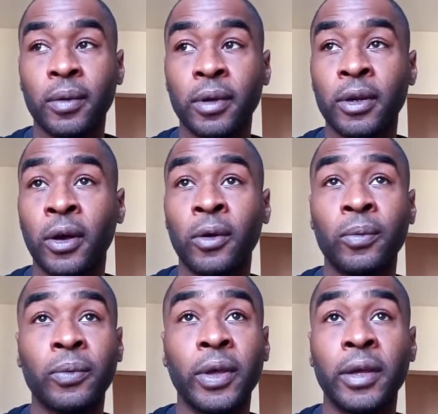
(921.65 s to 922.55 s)
You know,
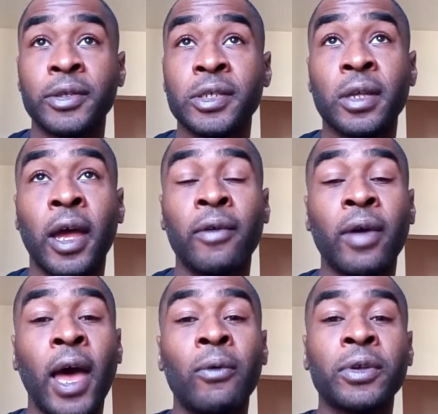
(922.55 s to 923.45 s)
it's
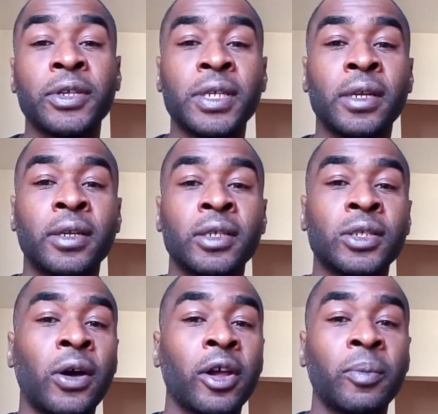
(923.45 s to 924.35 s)
I would consider this
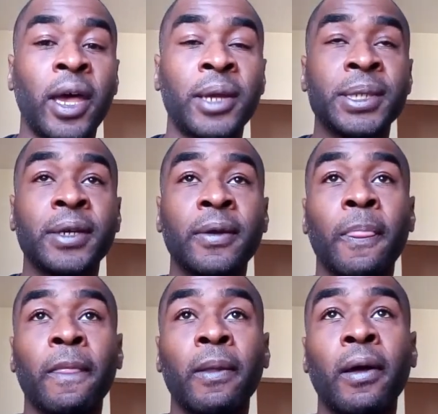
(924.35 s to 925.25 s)
dark magic,
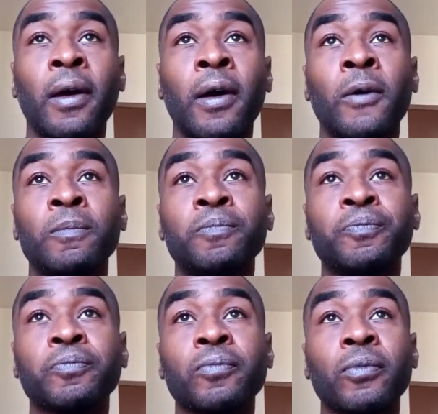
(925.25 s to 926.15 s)

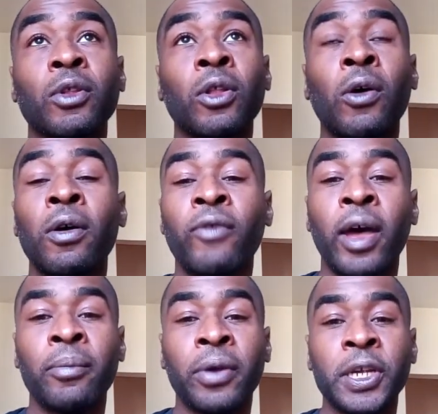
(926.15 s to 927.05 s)
lower
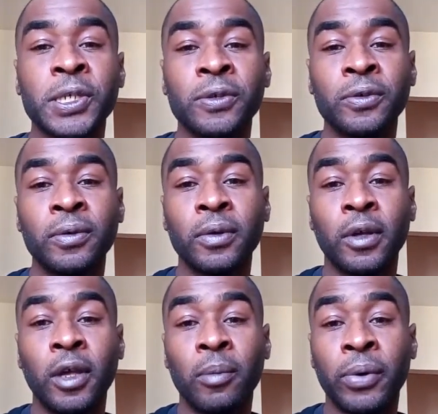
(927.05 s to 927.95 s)
vibrational,
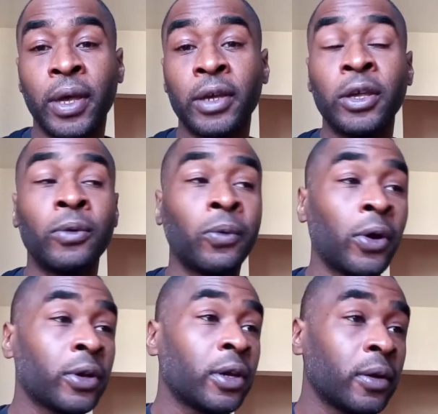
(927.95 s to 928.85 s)
but it could
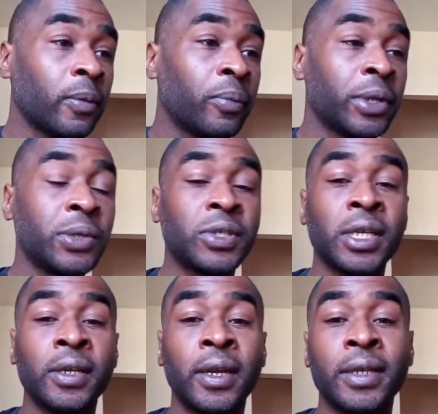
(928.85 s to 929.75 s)
work. But you
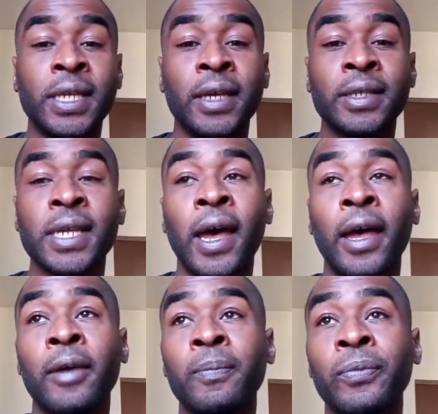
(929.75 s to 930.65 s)
see that it takes
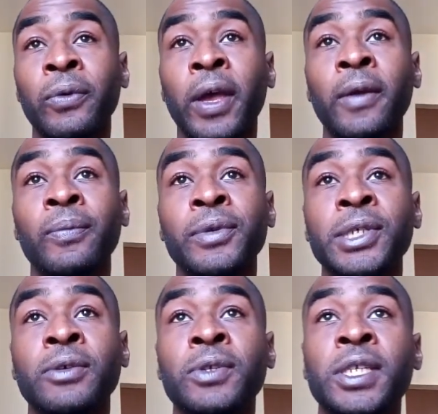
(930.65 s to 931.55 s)
time, right?
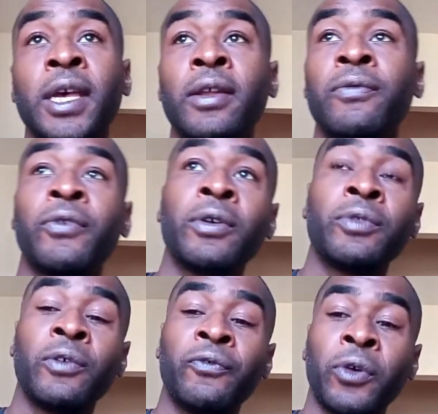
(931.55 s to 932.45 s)
She said for
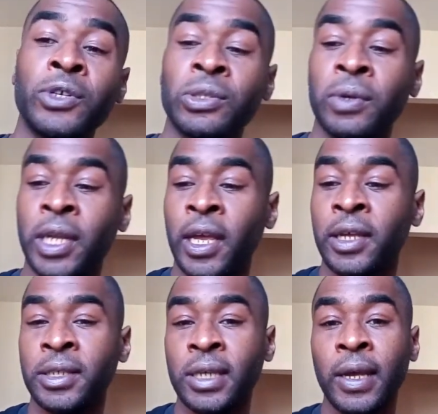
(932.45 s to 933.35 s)
the first 3
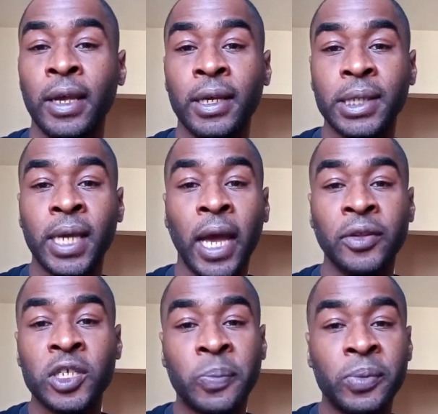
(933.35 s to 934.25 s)
days she had
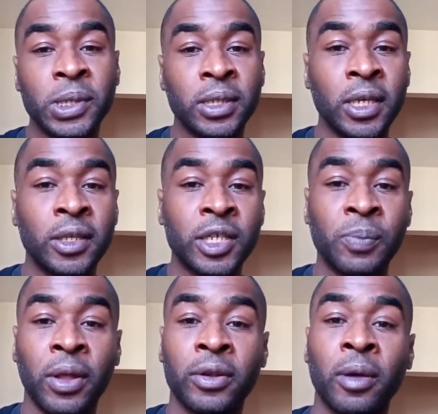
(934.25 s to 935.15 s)
this, she did the
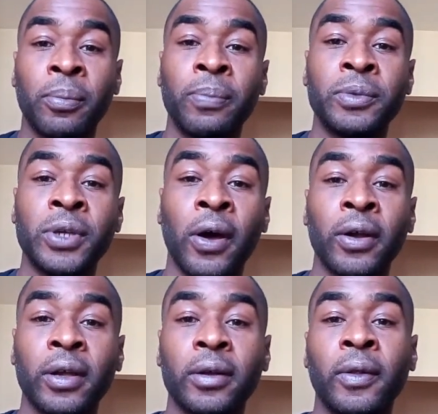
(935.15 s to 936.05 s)
spell in the
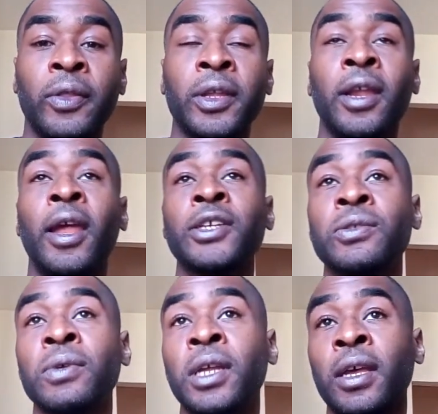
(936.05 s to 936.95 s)
dark, and then the next
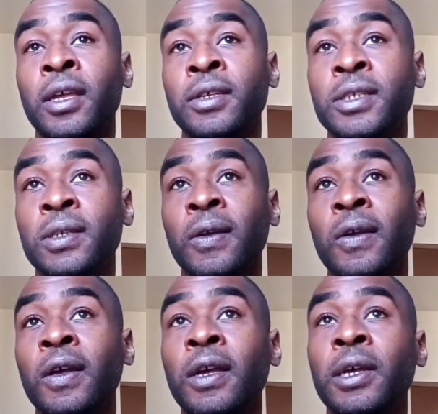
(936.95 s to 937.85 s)
3 days
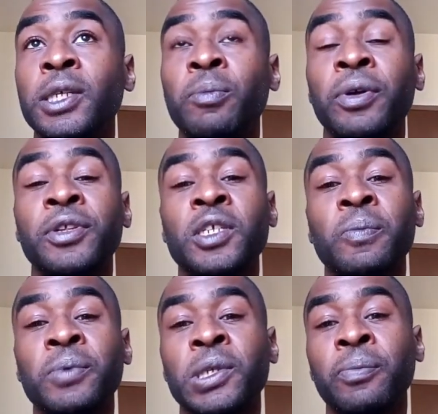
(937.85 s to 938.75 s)
she put
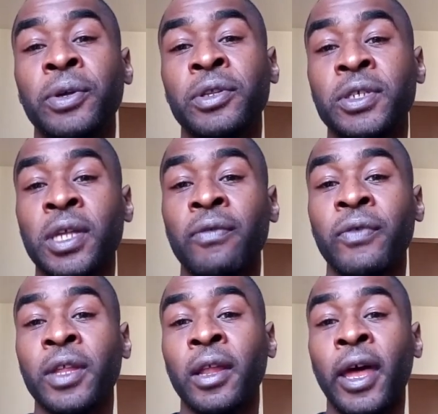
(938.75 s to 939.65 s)
the stuff
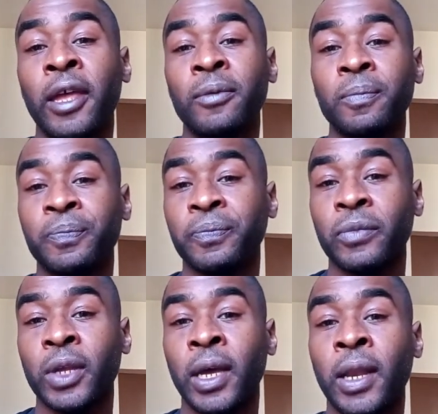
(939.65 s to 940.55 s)
in the light.
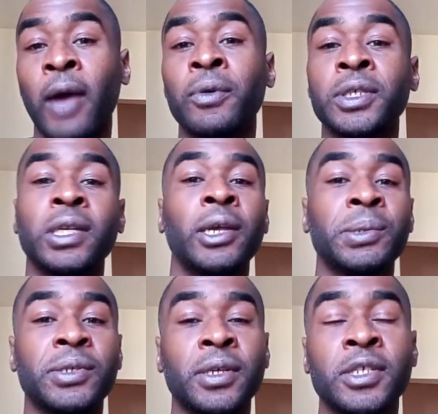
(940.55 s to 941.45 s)
And that was
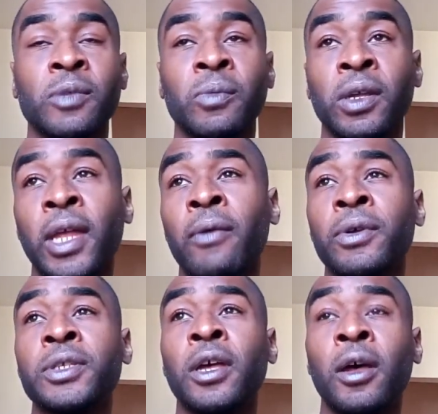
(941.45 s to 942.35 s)
interesting to me. That
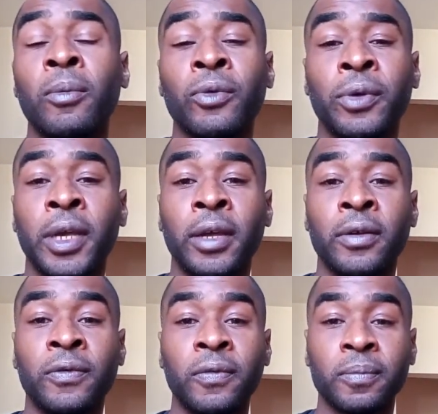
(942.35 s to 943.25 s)
was creative,